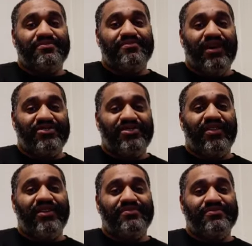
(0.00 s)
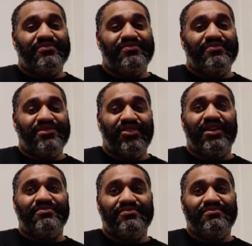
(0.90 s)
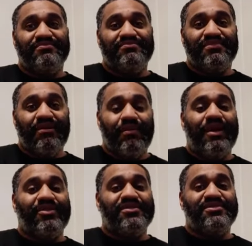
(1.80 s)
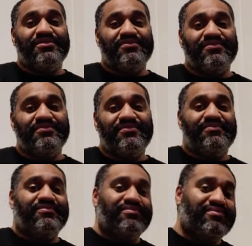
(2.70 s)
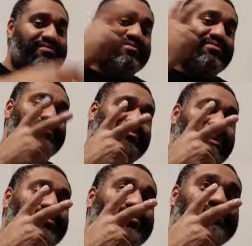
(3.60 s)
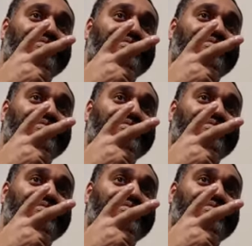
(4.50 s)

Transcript: I'll see y'all there. Till then, I'm about this. Peace.